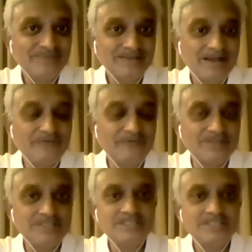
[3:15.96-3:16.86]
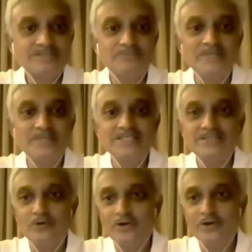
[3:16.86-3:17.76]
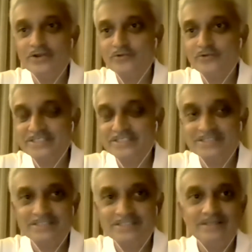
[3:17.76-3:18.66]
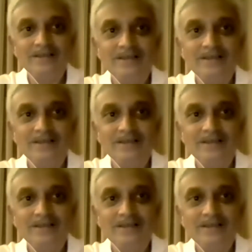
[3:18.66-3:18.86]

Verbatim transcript: After this, please hold your questions